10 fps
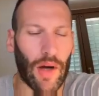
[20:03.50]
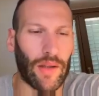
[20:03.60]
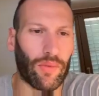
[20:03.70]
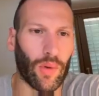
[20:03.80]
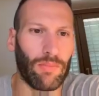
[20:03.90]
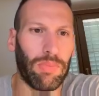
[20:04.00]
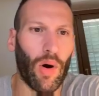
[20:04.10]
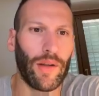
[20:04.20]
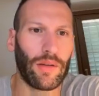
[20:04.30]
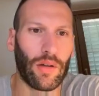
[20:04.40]
the front
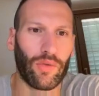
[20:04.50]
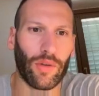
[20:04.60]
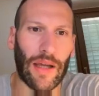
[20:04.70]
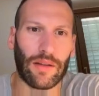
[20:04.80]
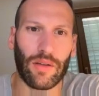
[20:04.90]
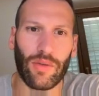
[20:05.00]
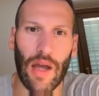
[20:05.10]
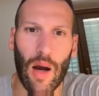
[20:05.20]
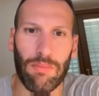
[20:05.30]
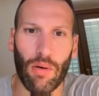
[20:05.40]
pointer so that it
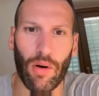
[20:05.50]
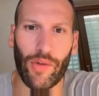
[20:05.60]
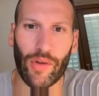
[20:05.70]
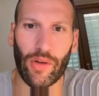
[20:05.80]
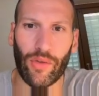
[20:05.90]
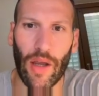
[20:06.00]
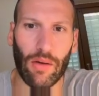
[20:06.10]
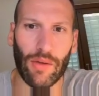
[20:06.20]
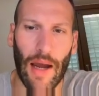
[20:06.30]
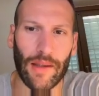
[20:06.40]
now points at the
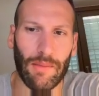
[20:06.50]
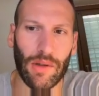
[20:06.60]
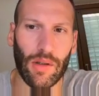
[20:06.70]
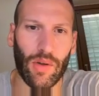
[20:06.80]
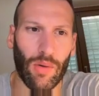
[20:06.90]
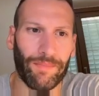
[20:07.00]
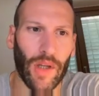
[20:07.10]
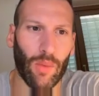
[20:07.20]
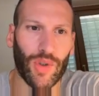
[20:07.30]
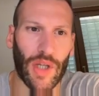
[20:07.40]
second item in the queue,
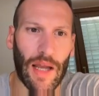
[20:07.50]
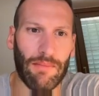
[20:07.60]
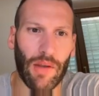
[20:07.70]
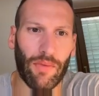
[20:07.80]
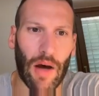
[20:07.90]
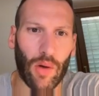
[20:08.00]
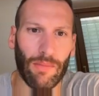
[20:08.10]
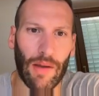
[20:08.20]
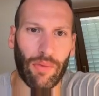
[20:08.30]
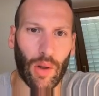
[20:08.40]
which can be
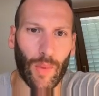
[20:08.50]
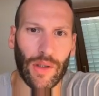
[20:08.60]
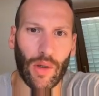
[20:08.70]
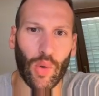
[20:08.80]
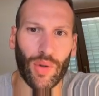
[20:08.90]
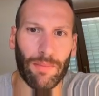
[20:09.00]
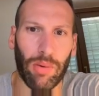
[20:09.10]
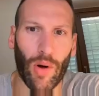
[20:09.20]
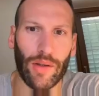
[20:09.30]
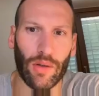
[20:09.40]
found by following the coder
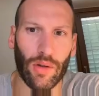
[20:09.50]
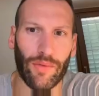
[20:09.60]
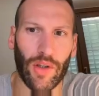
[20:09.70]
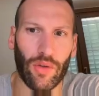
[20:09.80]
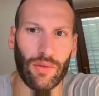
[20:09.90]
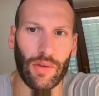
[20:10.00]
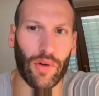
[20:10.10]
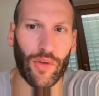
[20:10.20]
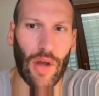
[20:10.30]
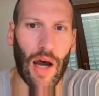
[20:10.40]
pointer of the
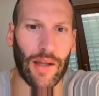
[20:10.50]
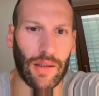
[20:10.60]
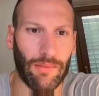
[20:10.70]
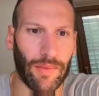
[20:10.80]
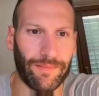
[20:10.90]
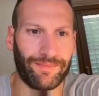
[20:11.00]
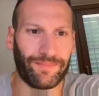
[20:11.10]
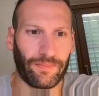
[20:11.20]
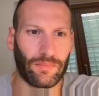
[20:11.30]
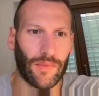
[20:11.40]
first item.
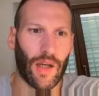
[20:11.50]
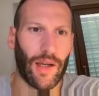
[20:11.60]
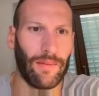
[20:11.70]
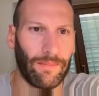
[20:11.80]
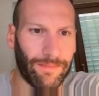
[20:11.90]
Okay,